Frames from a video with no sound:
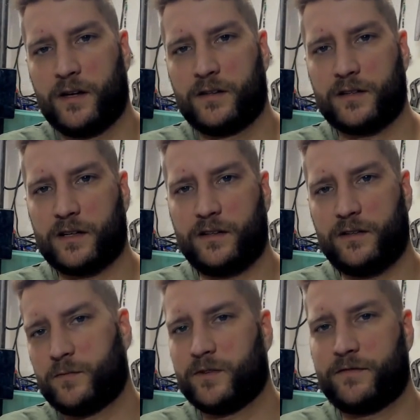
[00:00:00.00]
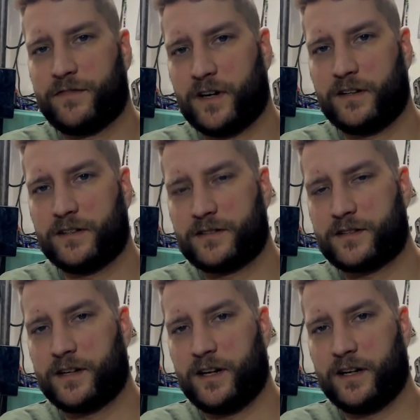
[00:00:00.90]
So you wouldn't find this
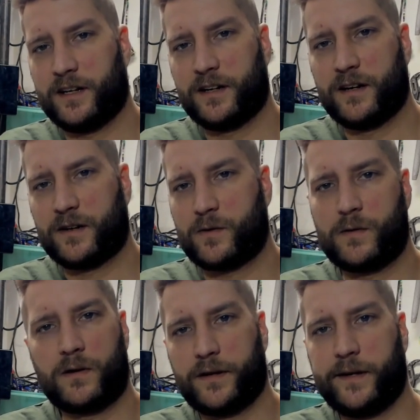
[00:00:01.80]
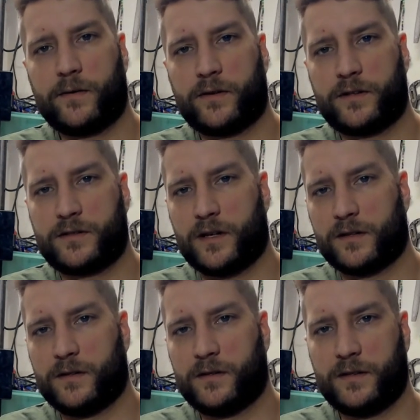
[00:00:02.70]
thing in a quarry or a
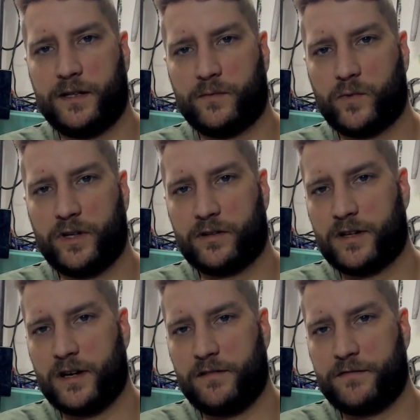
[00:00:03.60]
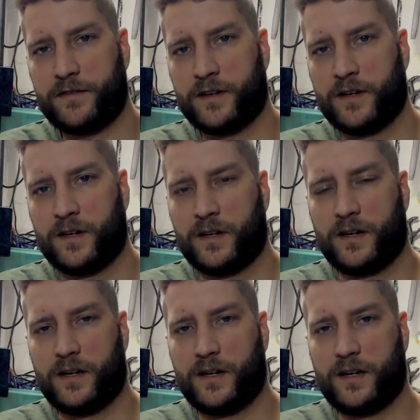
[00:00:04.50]
tunnel in real life.
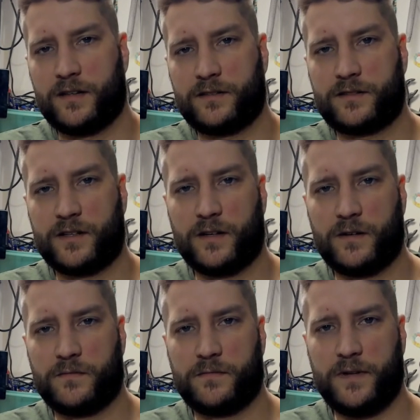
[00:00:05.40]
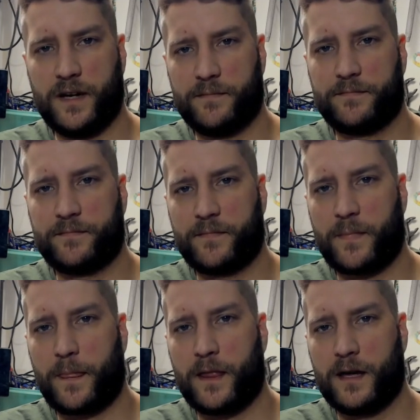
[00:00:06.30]
So yeah,
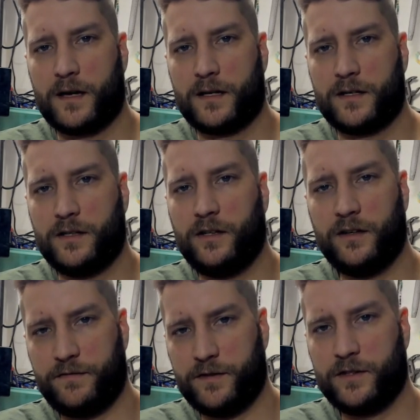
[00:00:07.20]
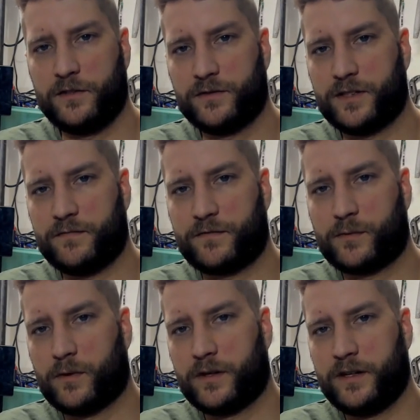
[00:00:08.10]
if you use it for
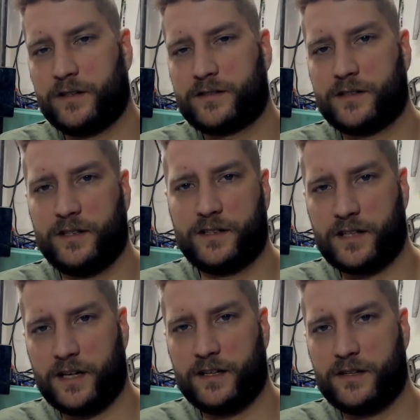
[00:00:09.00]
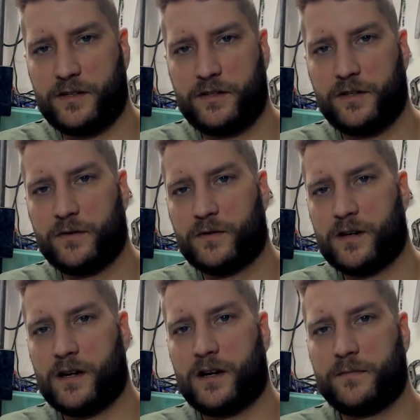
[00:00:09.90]
what it's intended to do,
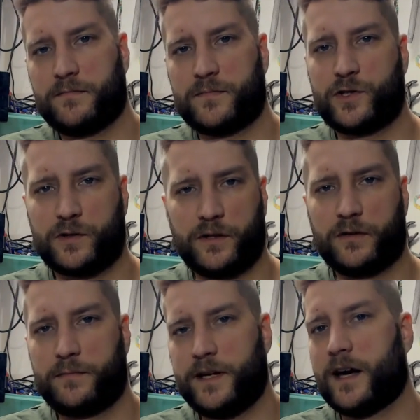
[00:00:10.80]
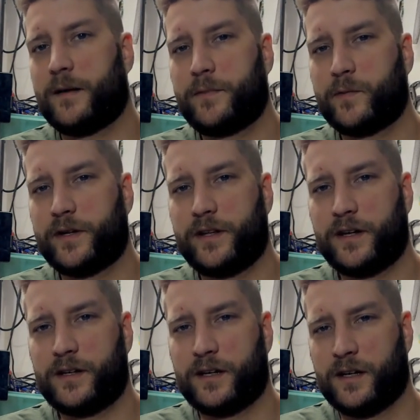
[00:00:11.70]
I'm sure you'll be happy with it.